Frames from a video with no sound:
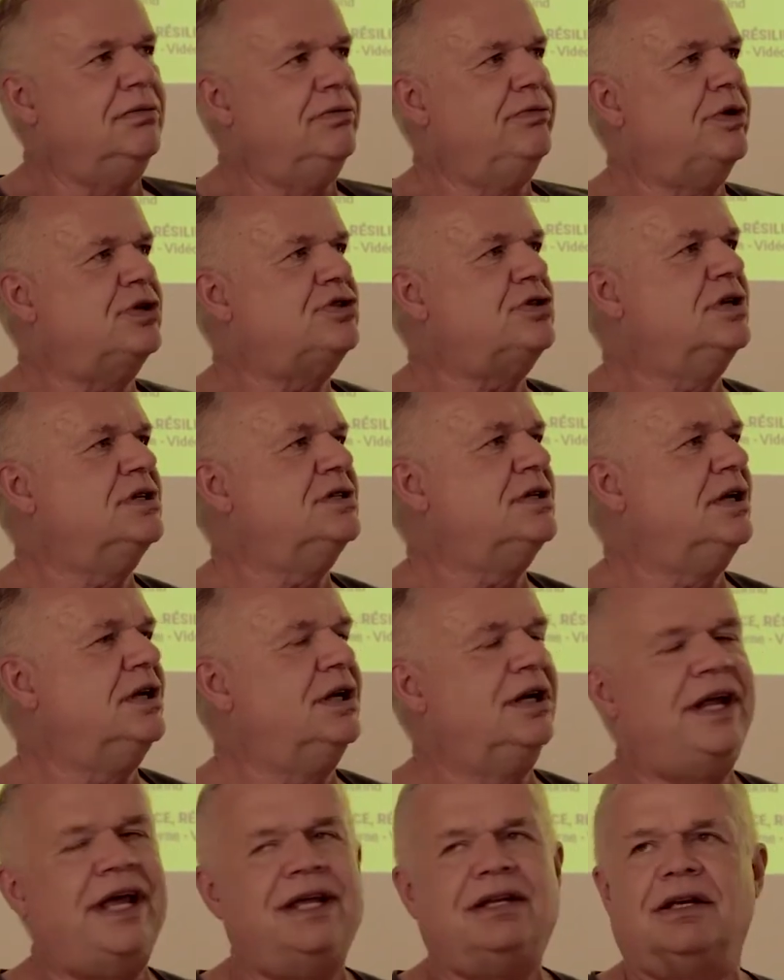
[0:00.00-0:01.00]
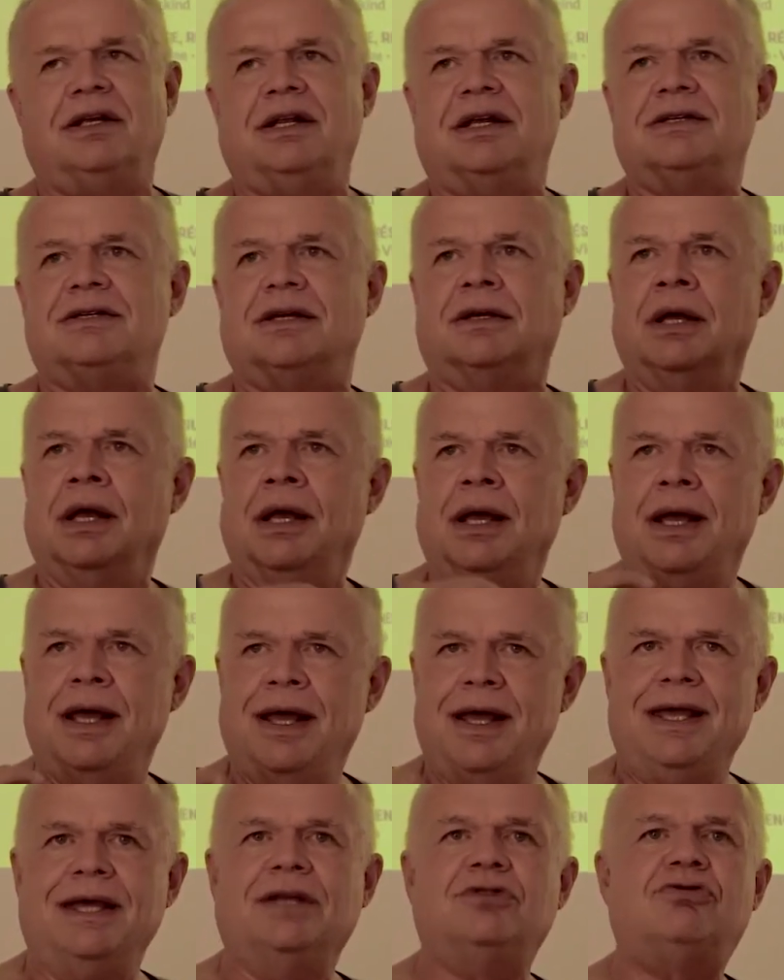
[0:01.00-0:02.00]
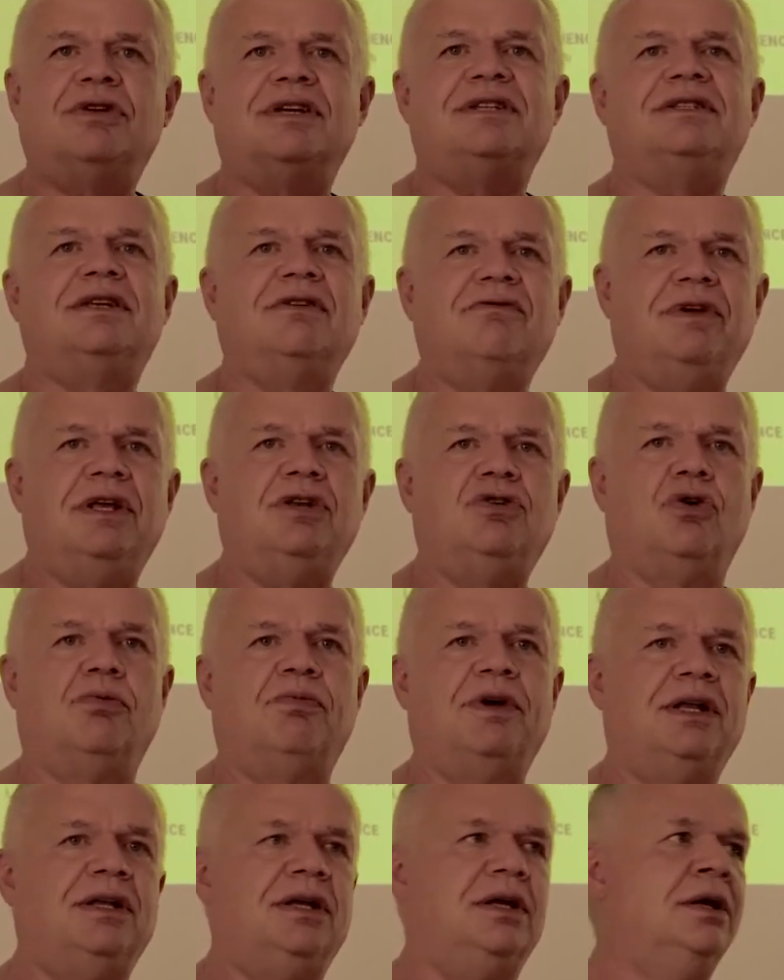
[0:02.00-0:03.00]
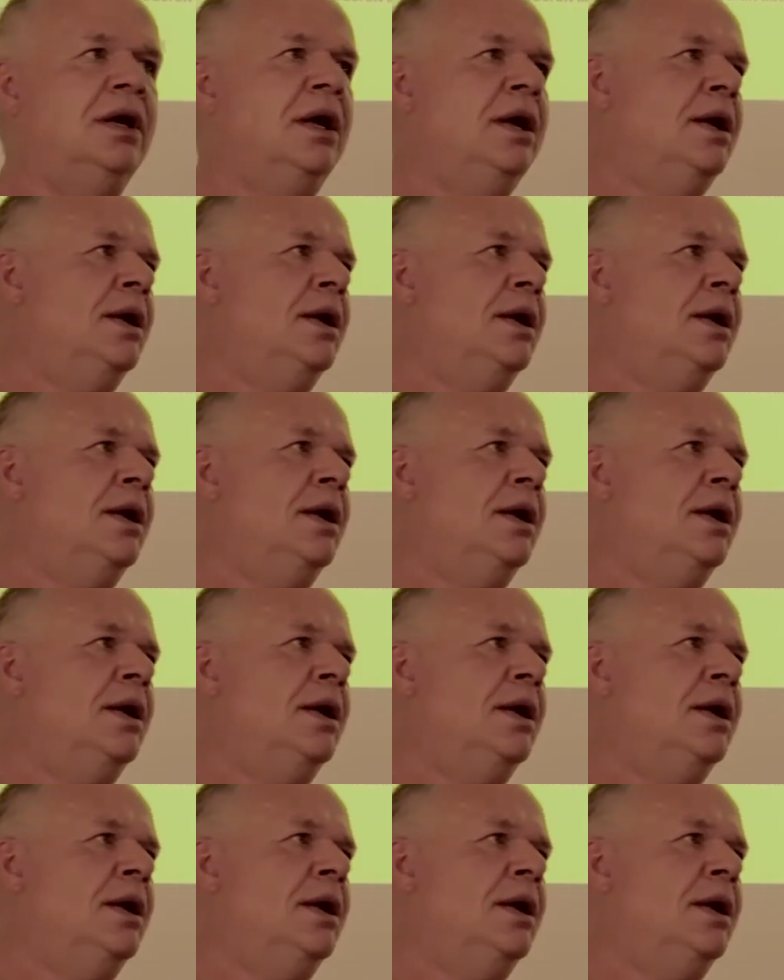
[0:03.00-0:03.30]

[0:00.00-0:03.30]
watch this a little later, there's an interesting video by the